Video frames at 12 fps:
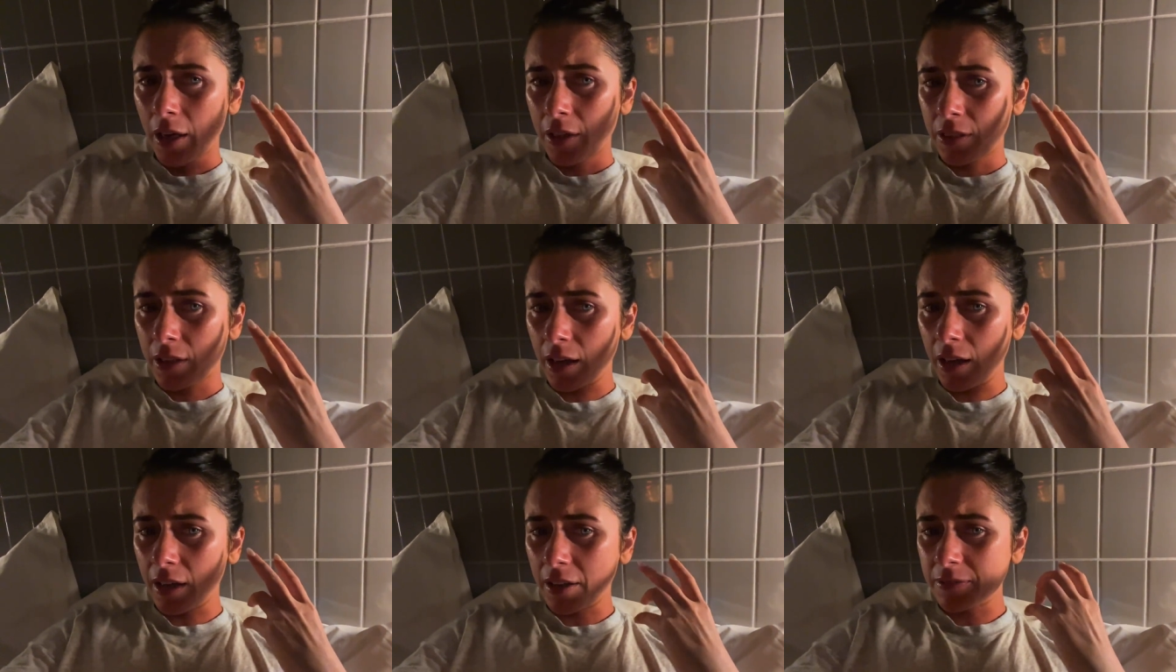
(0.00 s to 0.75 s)

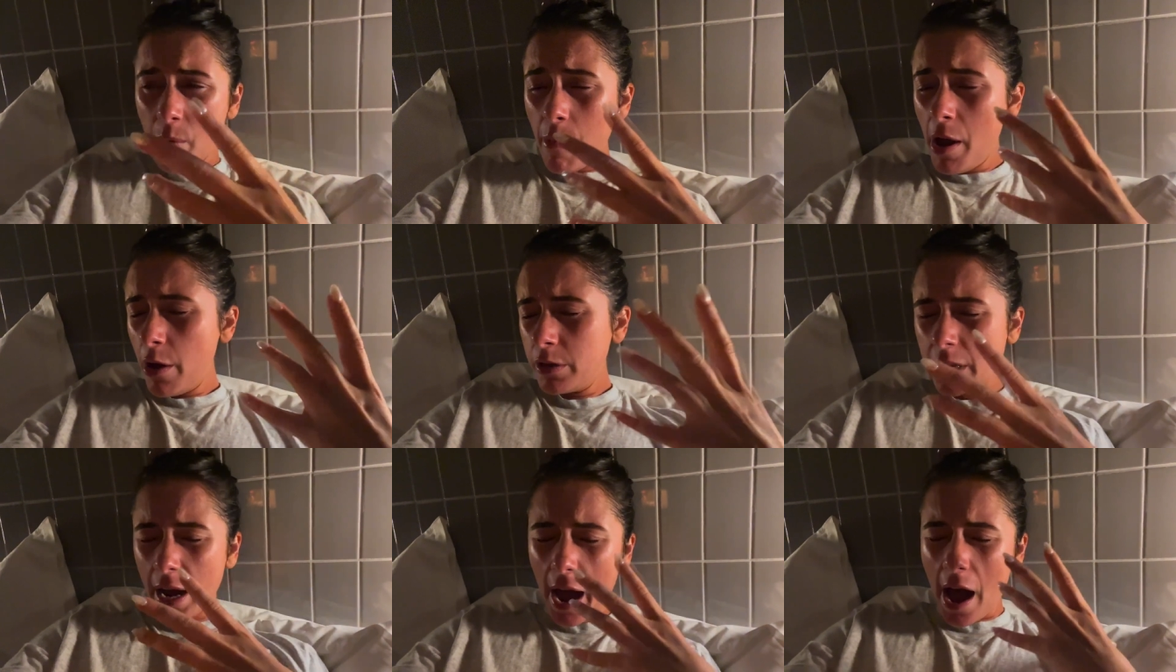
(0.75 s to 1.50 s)
The
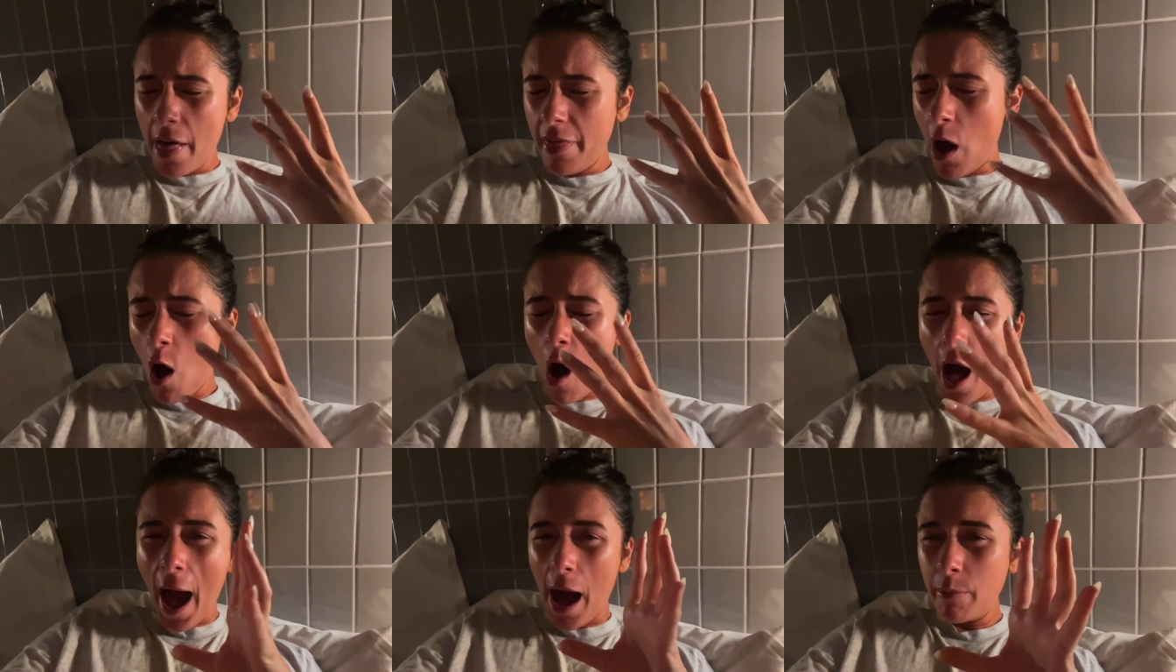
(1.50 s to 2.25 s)
music, uh, the whole
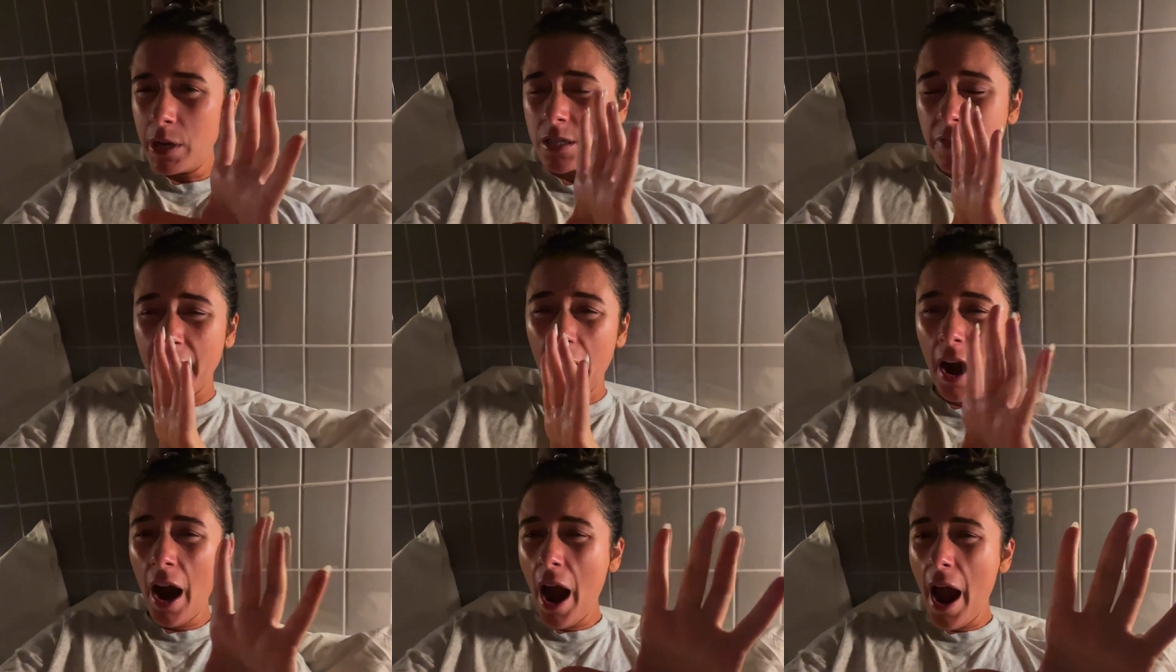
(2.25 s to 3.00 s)

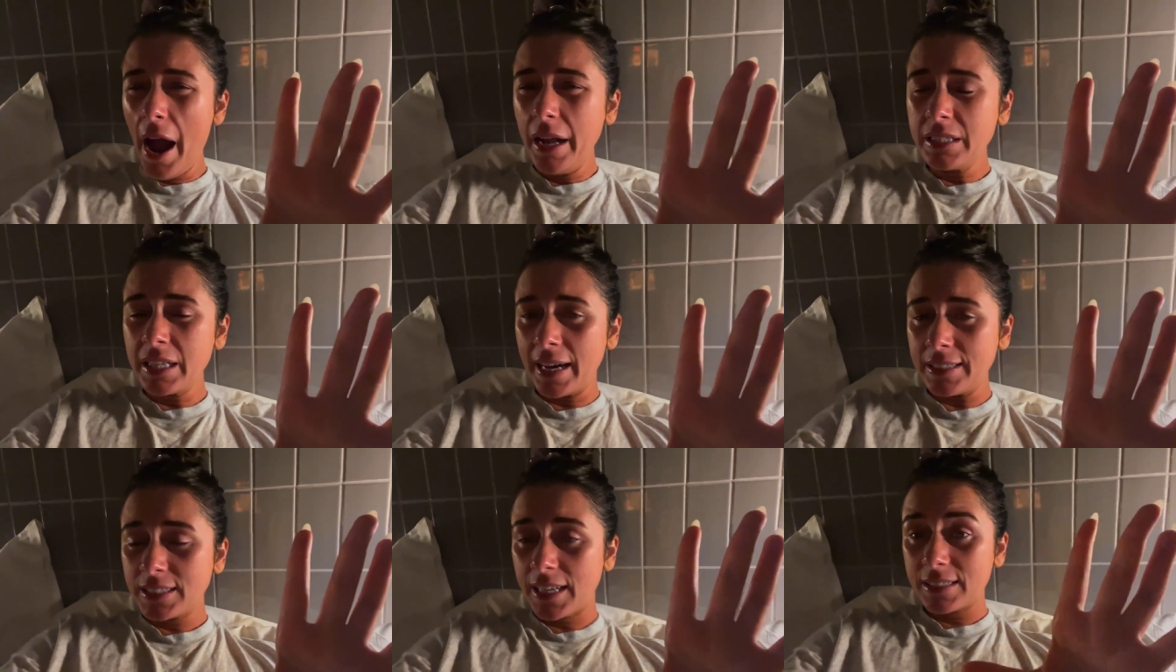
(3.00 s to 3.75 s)
atmosphere,
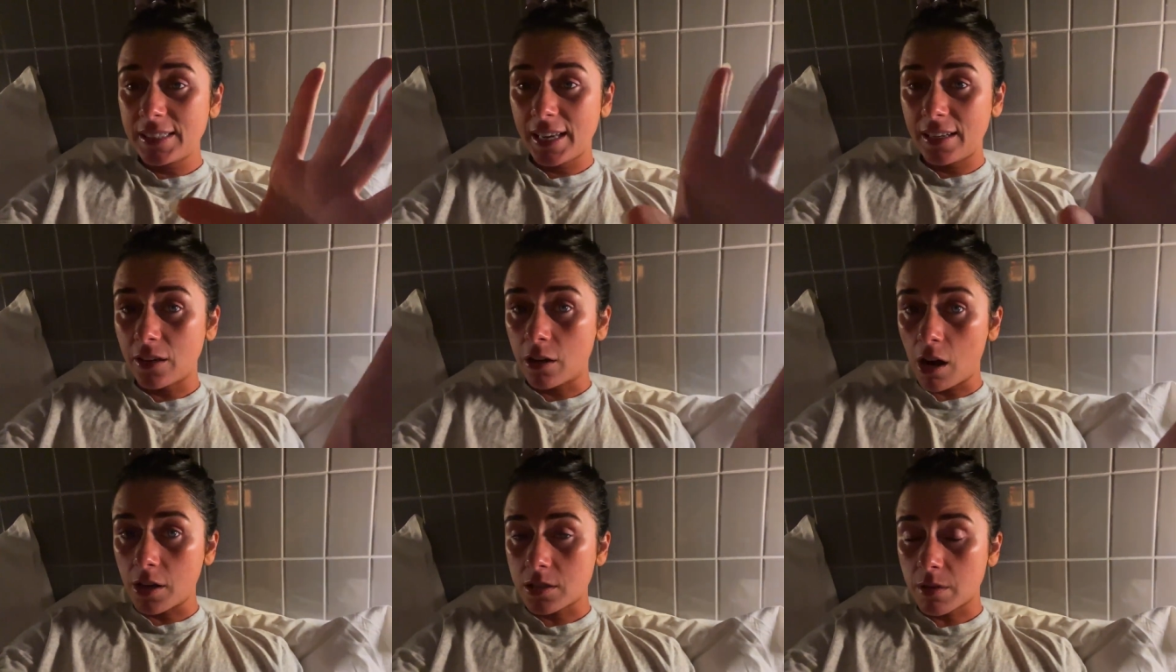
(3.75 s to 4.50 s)
10, 10, 10
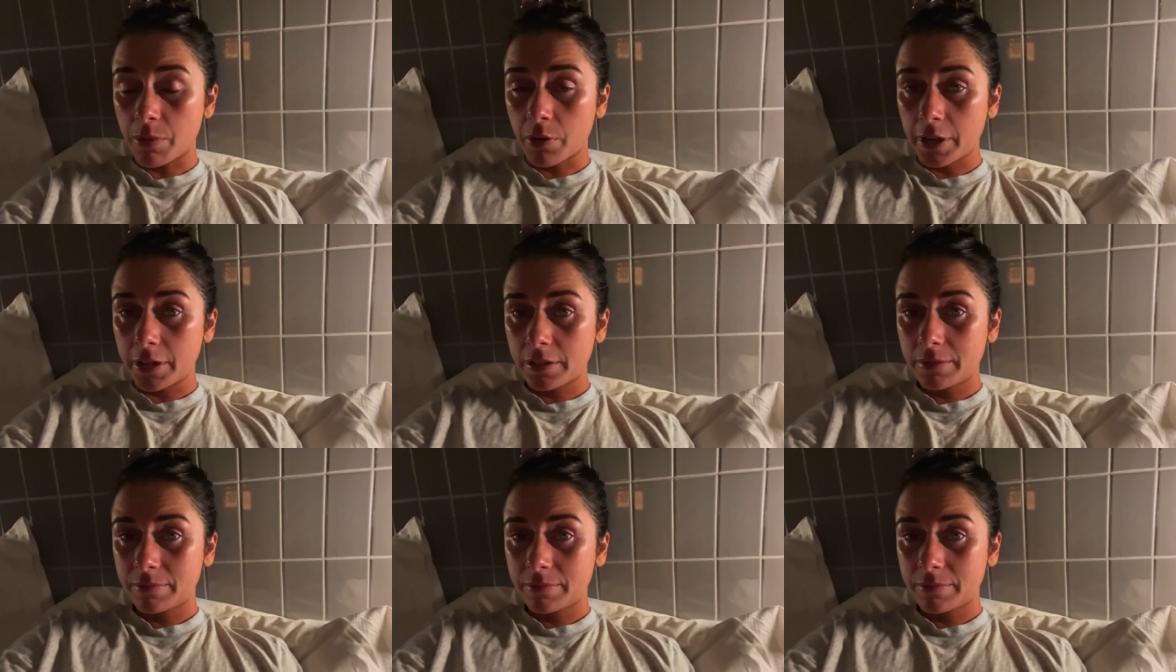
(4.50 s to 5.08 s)
across the board.